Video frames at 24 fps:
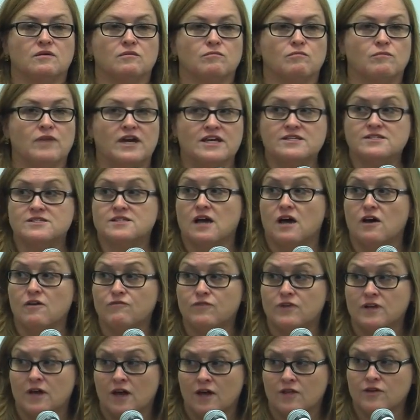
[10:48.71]

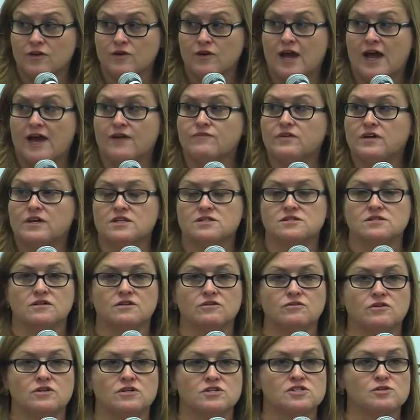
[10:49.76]
Myself and other advocates,
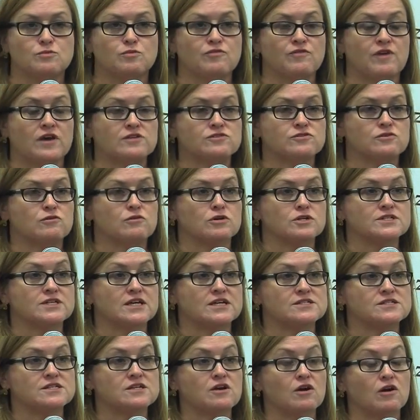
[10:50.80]
including Supervisor
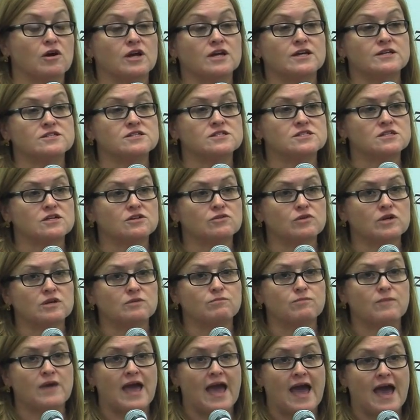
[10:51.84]
Cortese, are considering
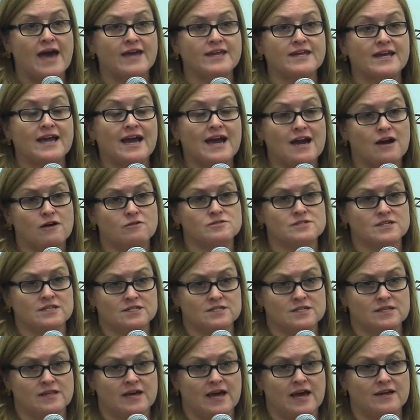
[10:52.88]
adding housing
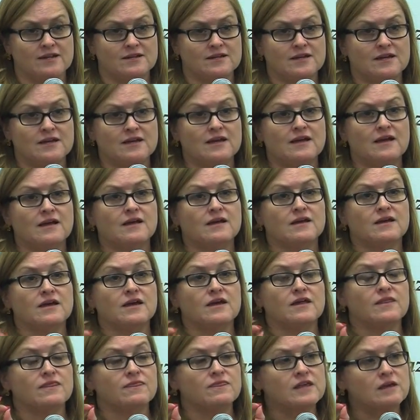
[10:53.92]
to that.
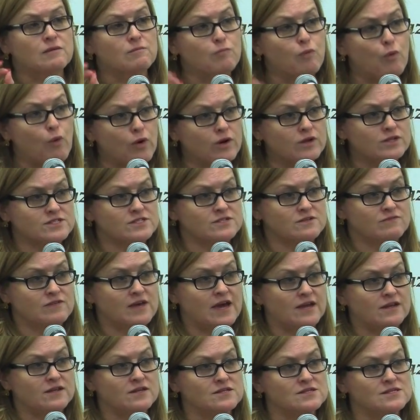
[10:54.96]
The importance of
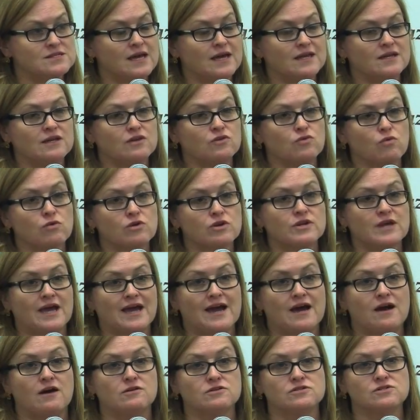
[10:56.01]
that is that in order to
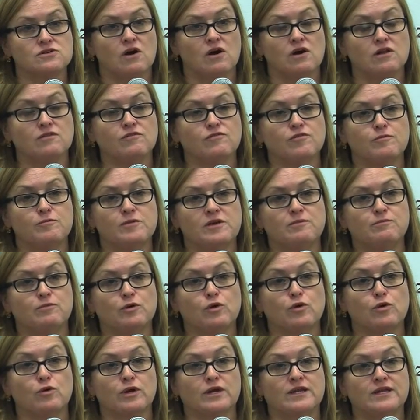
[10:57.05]
house all of the people
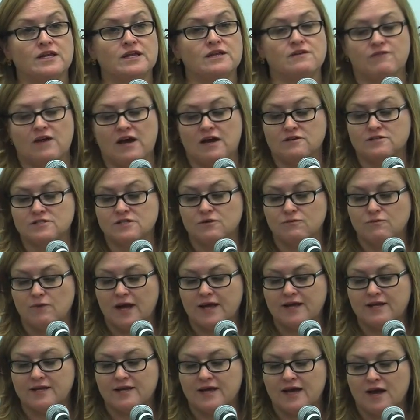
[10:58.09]
who are in need of housing
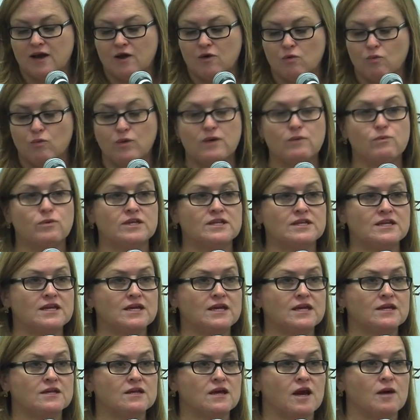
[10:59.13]
right now, we would
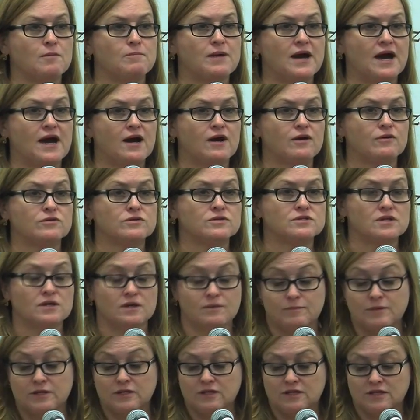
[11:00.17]
need about
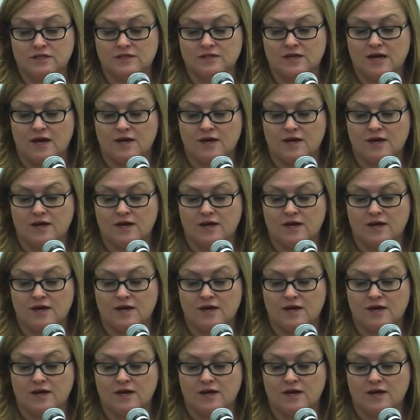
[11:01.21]
$1 billion.